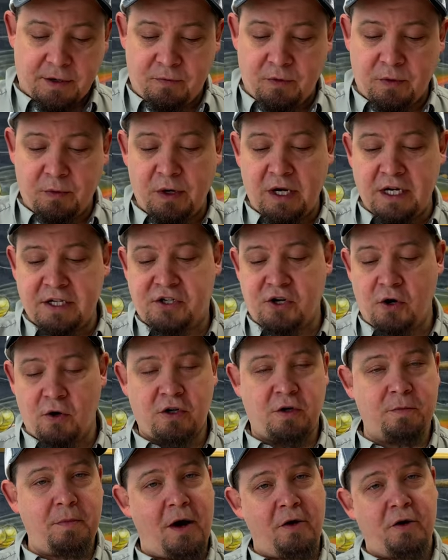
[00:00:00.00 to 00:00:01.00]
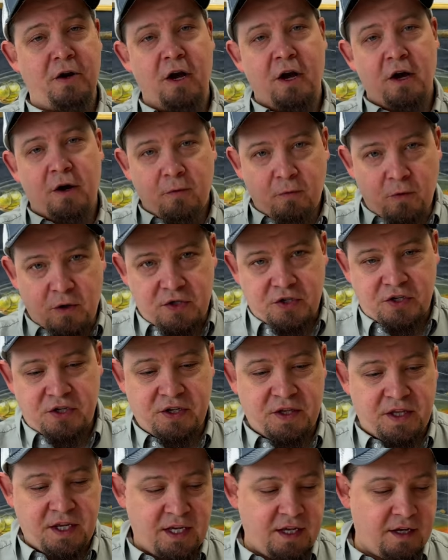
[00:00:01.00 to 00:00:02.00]
really talked about was
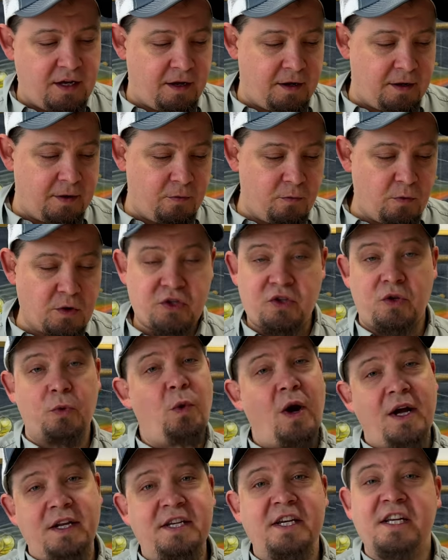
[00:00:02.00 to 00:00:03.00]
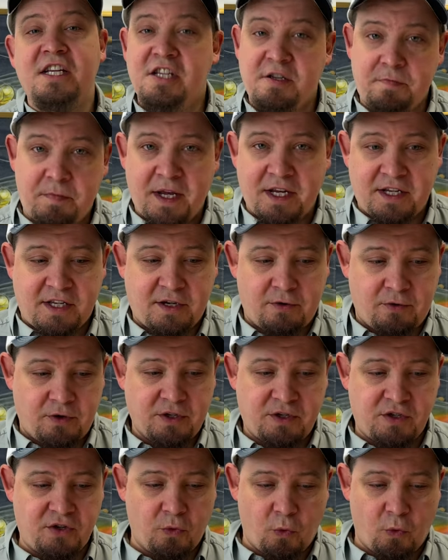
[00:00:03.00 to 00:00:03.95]
the Whiting Spey series.